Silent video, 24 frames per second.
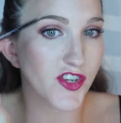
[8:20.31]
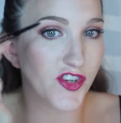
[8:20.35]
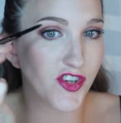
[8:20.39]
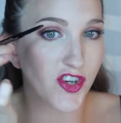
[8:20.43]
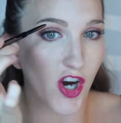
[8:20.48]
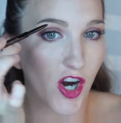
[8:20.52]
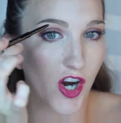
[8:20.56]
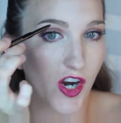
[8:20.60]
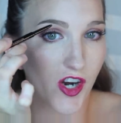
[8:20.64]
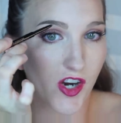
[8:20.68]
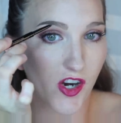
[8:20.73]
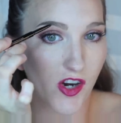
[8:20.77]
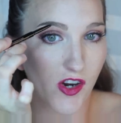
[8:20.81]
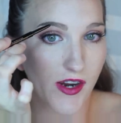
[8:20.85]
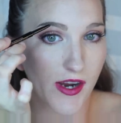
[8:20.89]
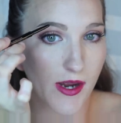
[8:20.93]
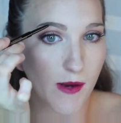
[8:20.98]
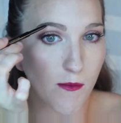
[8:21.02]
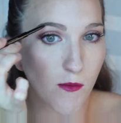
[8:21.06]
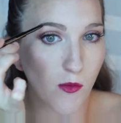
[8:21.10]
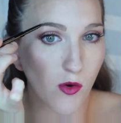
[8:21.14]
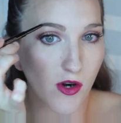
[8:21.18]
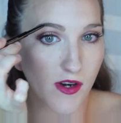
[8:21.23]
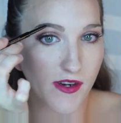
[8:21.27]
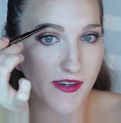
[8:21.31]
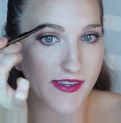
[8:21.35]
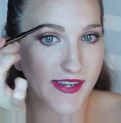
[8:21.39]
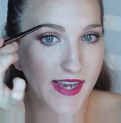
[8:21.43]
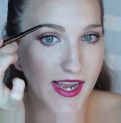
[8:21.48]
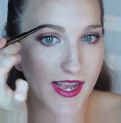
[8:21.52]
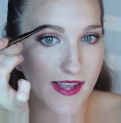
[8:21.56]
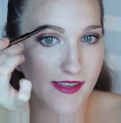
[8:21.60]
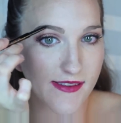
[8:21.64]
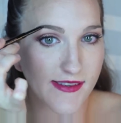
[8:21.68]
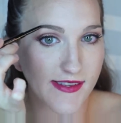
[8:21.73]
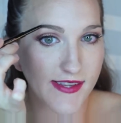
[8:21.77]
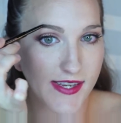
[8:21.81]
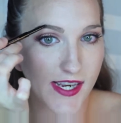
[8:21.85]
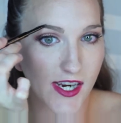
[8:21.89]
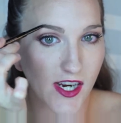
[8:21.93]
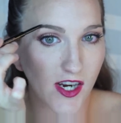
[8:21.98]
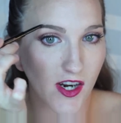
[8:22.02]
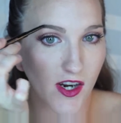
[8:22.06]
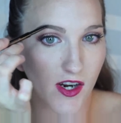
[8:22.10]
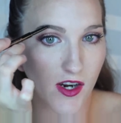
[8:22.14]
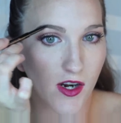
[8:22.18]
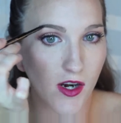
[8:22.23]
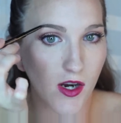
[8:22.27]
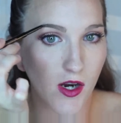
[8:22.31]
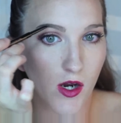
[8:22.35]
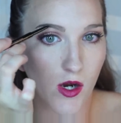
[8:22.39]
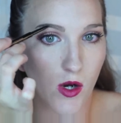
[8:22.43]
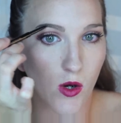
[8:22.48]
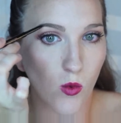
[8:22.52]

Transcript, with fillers: darker and more dense here.